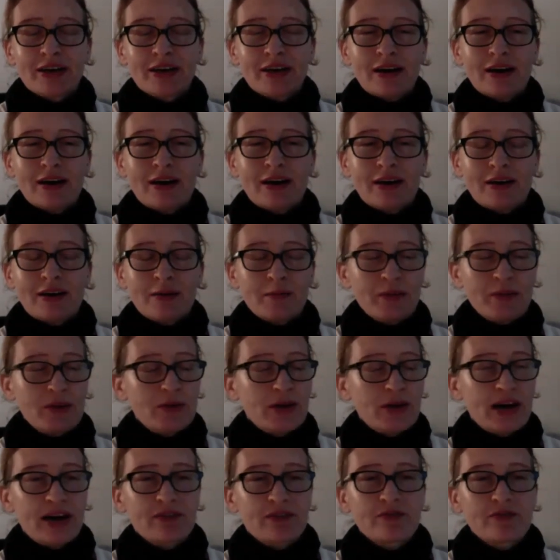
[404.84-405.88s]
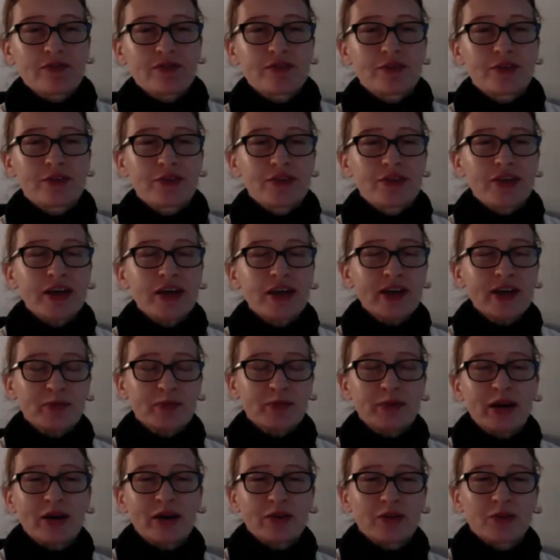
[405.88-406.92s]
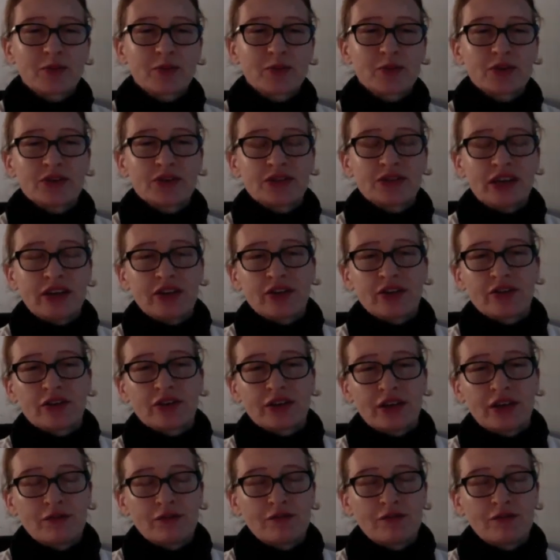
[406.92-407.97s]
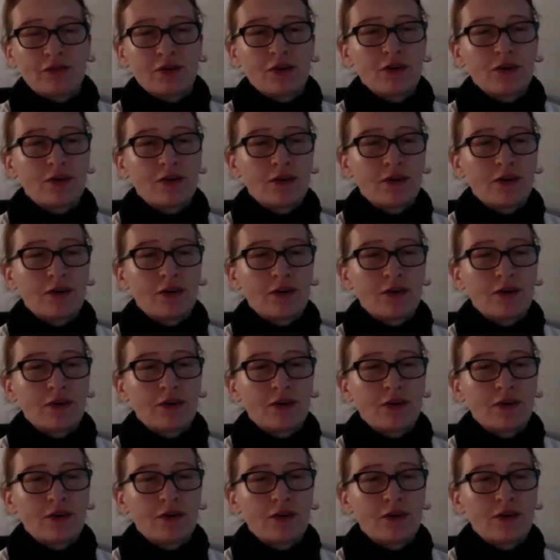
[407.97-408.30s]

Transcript: you have to think about the word that you're looking for